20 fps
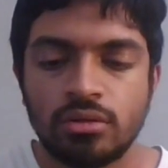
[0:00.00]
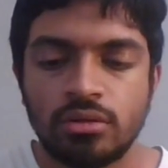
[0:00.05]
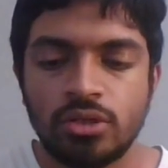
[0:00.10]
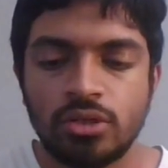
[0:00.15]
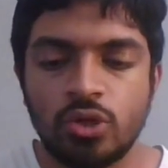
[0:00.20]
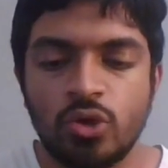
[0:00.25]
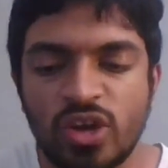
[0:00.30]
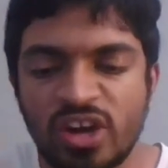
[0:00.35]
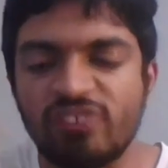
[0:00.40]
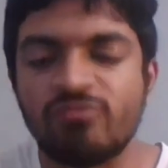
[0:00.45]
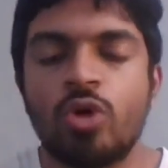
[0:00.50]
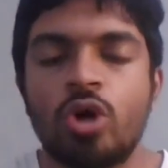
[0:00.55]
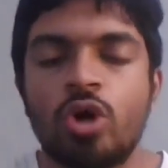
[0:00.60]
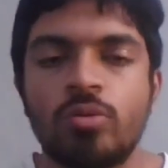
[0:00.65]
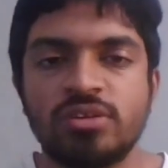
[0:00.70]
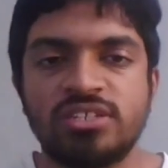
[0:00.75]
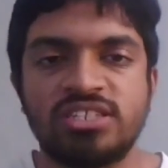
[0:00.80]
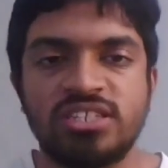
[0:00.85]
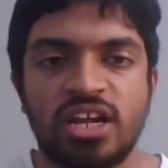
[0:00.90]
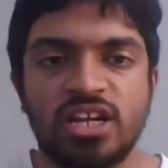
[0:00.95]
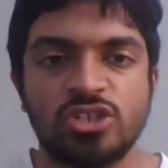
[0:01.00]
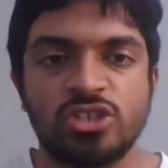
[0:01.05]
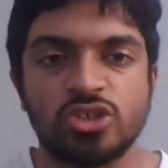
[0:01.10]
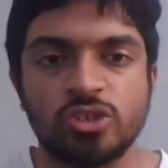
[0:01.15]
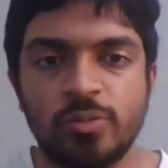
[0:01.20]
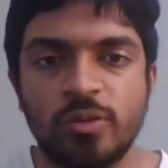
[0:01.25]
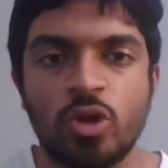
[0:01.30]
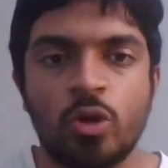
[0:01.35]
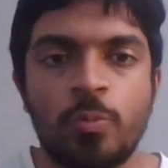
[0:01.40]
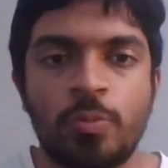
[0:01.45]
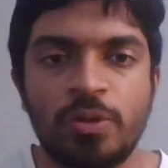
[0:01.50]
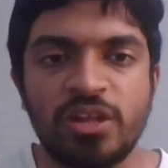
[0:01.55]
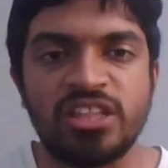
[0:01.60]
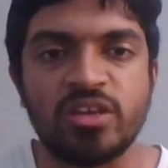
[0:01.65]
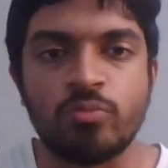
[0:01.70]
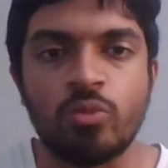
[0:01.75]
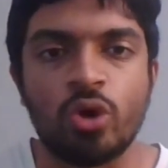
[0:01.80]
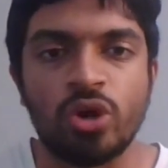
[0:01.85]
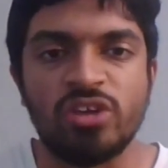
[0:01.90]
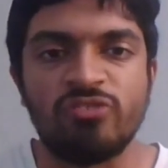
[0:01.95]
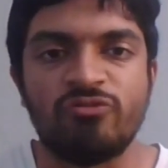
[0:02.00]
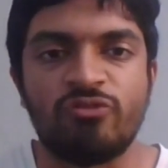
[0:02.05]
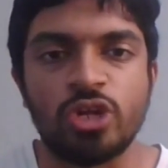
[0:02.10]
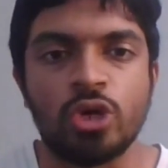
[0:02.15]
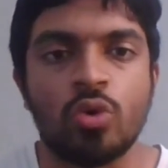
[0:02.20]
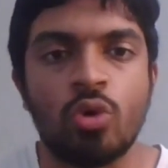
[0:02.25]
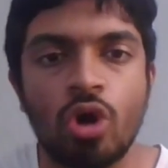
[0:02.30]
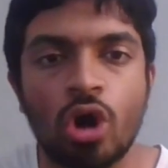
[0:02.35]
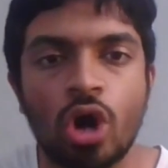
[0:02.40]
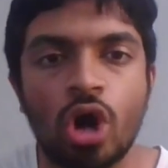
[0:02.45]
You have Mohammed Siraj who's been opening the bowling for you